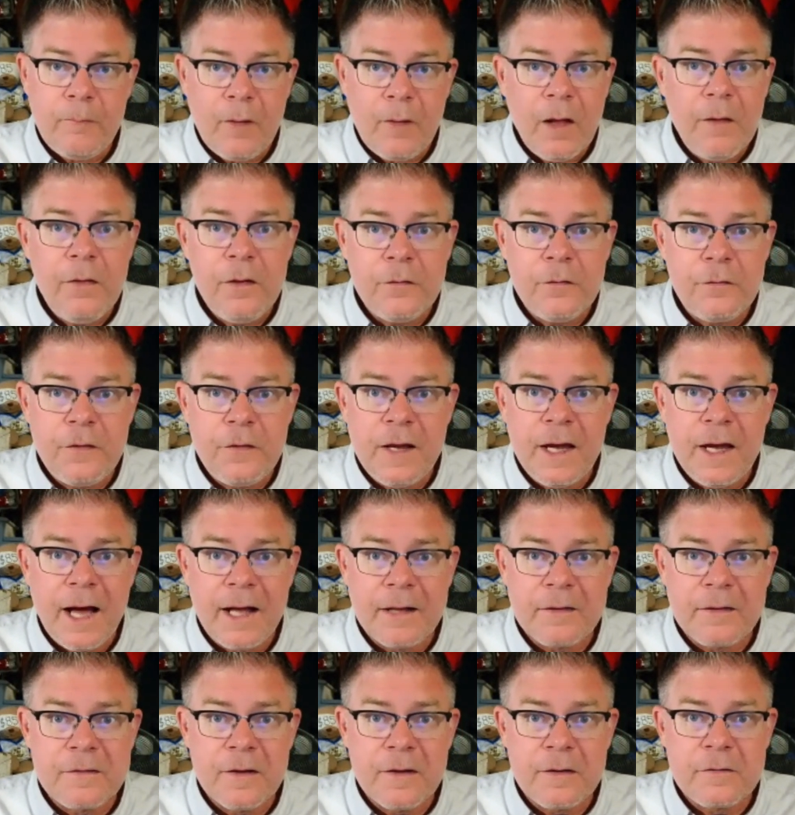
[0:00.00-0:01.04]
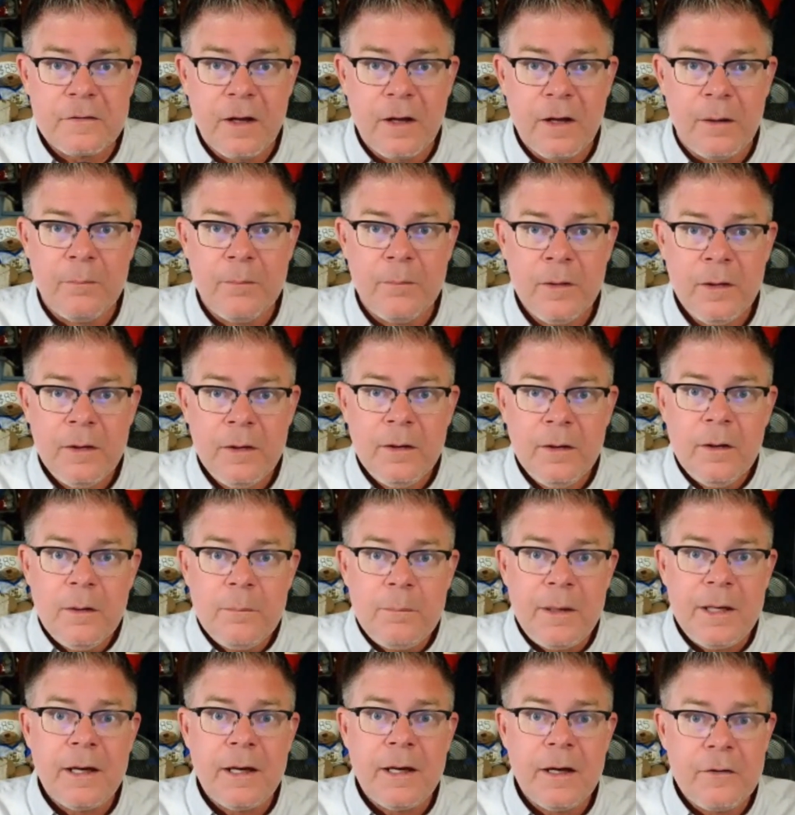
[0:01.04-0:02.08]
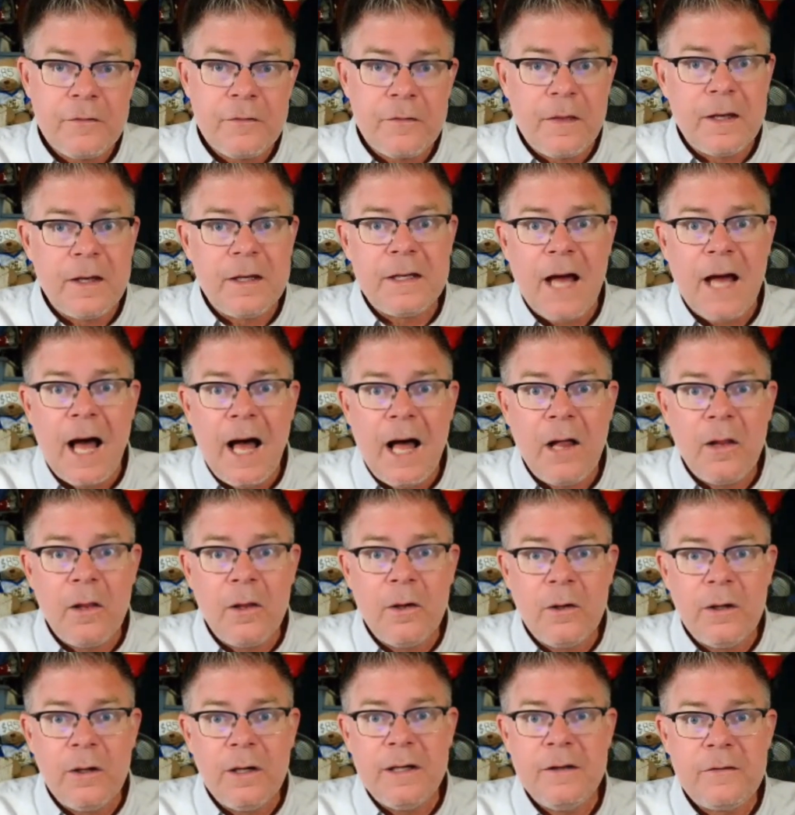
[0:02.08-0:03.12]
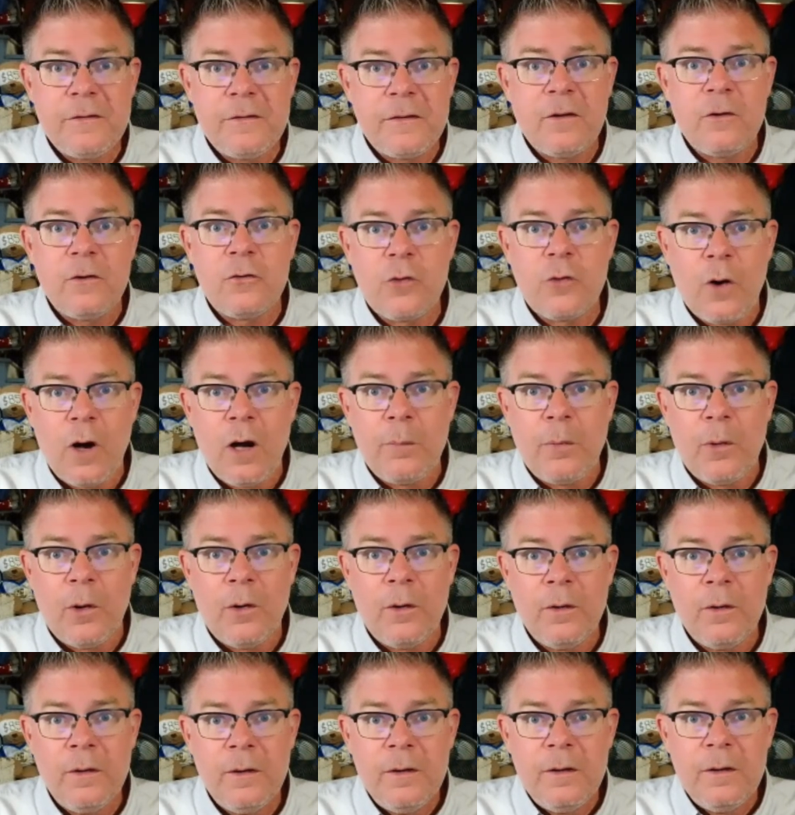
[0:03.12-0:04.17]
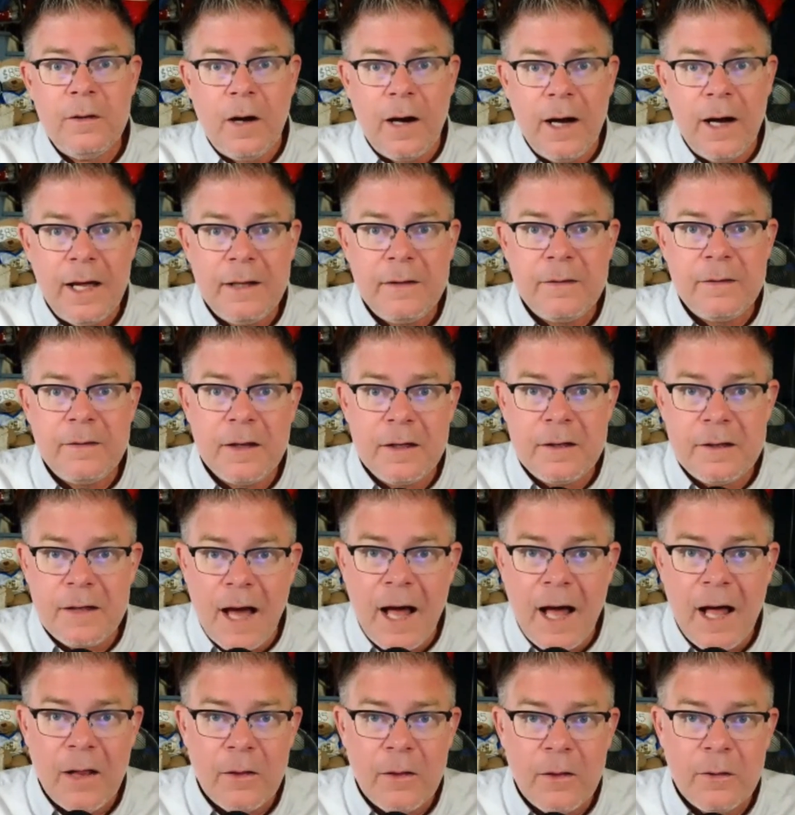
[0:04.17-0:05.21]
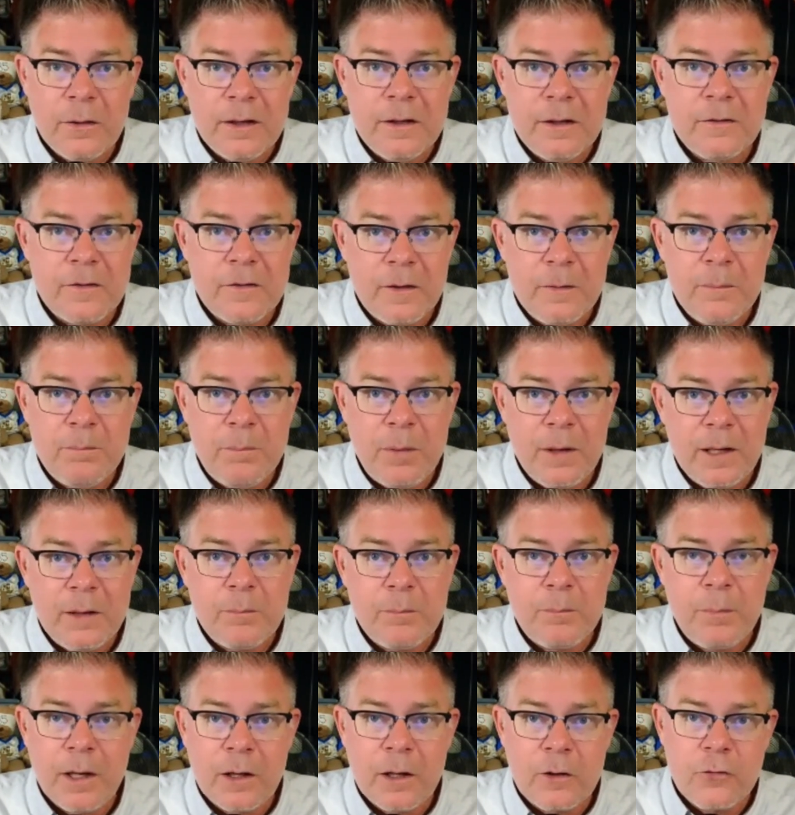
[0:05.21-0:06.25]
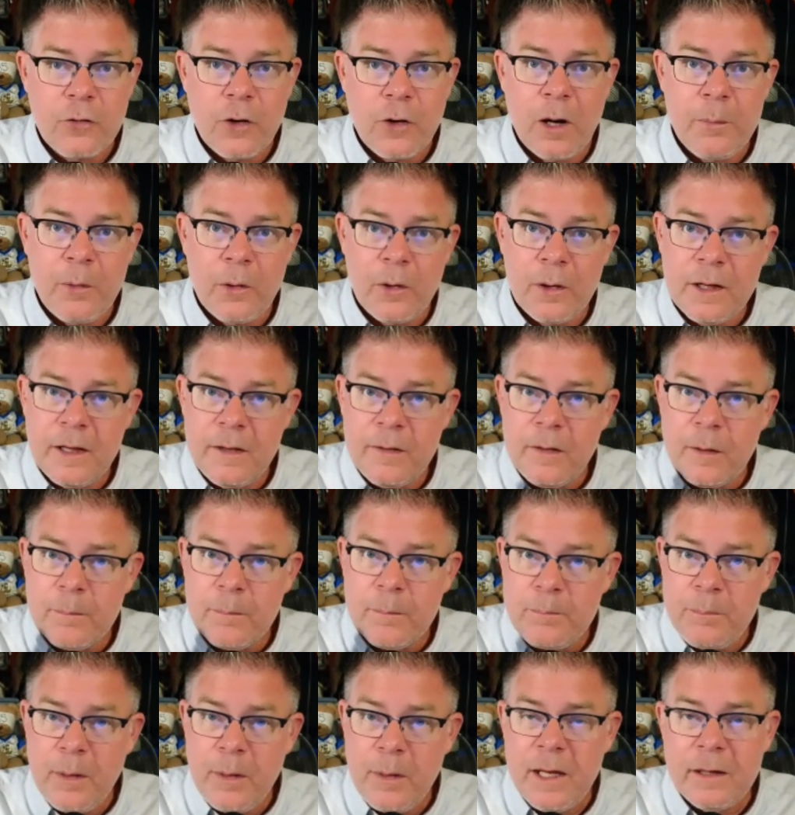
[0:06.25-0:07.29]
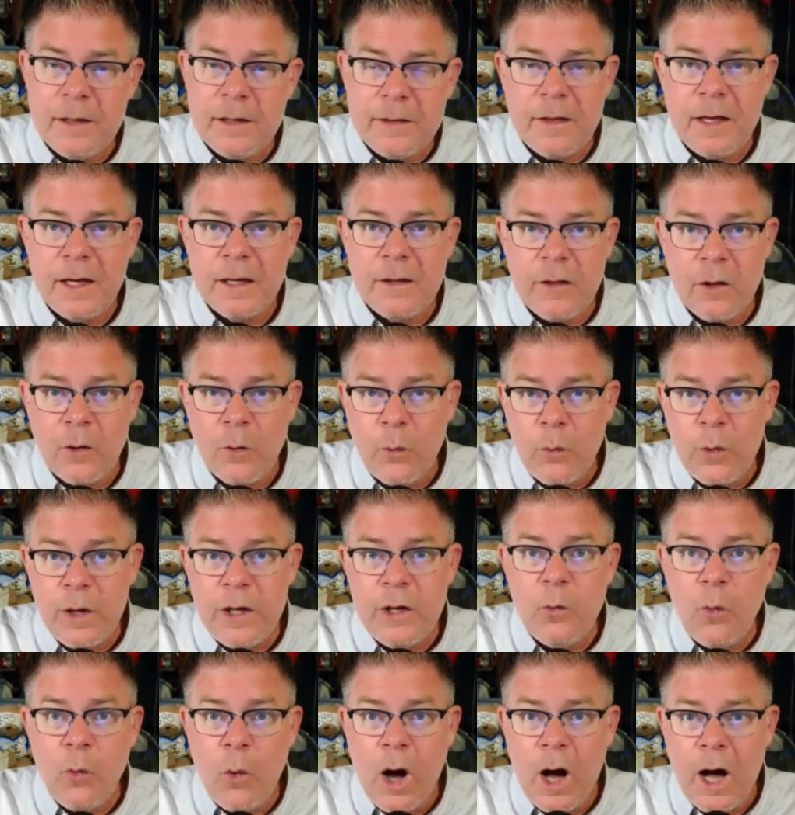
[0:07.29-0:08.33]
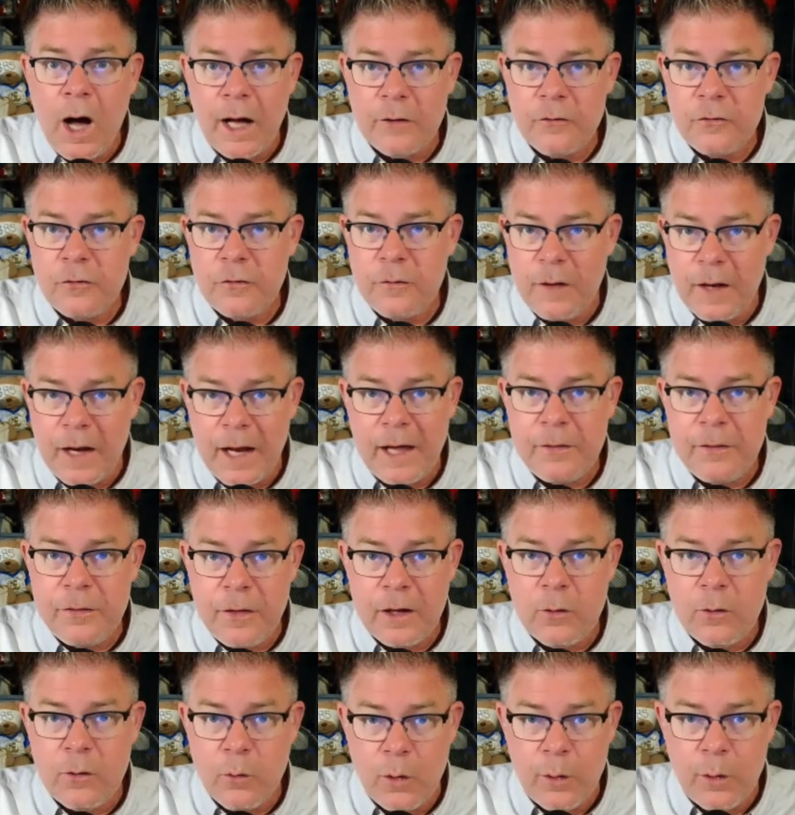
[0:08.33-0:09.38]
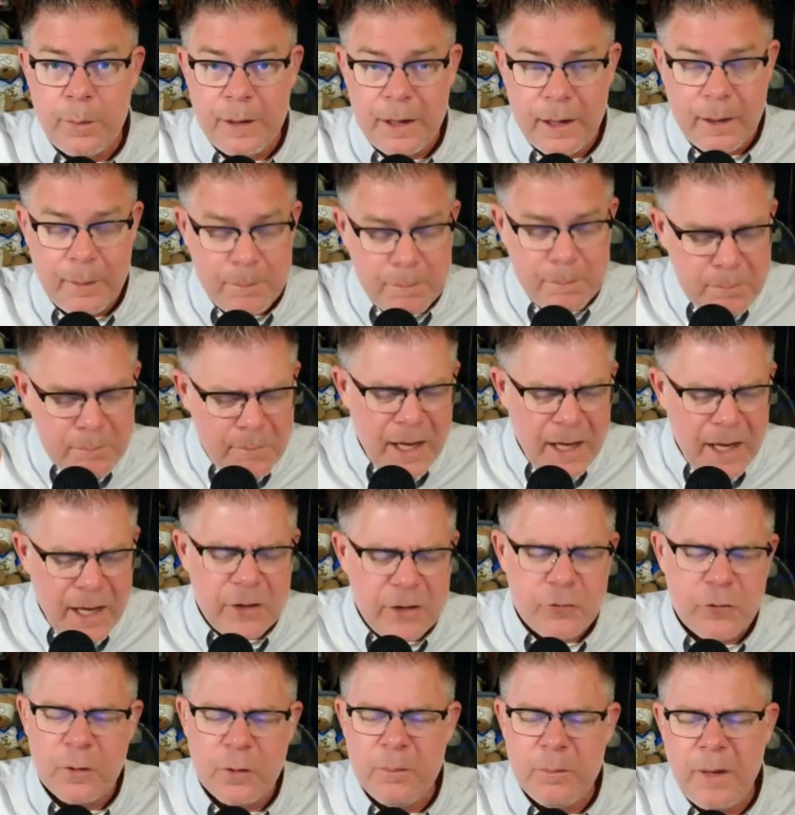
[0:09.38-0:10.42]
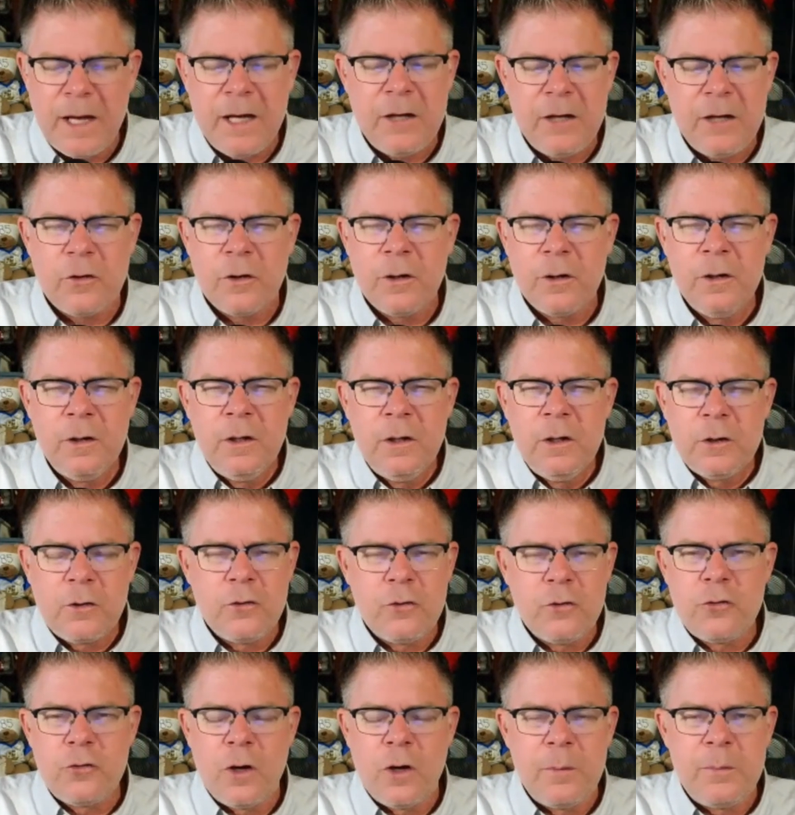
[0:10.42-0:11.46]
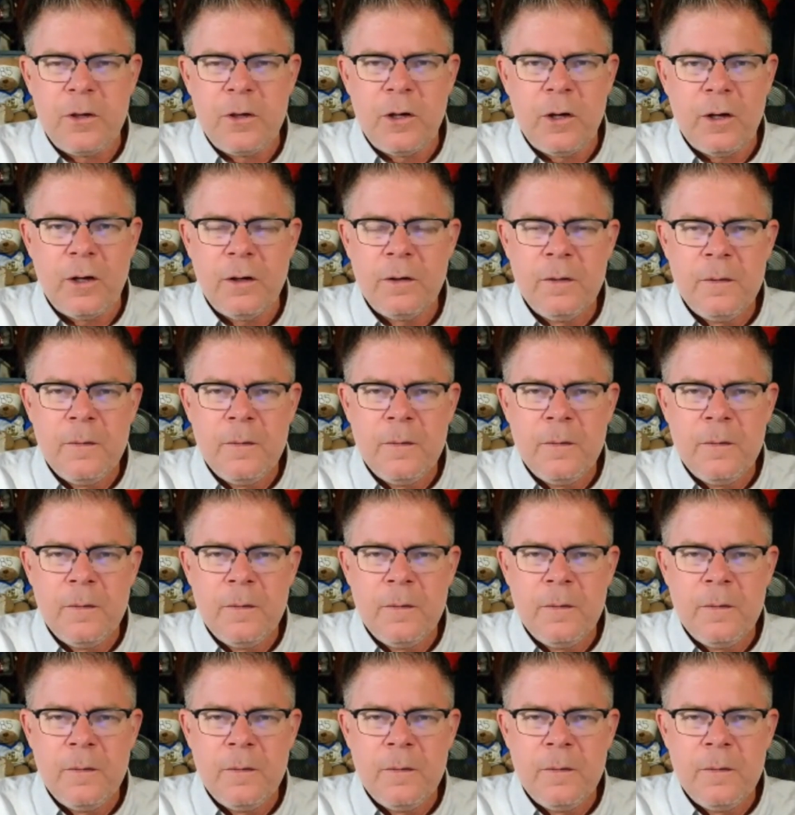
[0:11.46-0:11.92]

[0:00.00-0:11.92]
the fiat system? Because the dollar is in trouble, right? The dollar is in big, big trouble. And the big thing that we watch that I think will be a major, major contributor